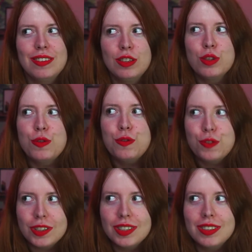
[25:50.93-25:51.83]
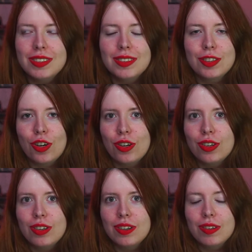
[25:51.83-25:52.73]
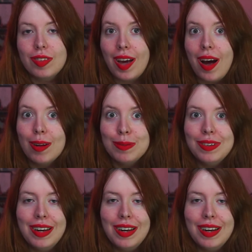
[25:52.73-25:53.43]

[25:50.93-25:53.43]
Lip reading: the first song of the album,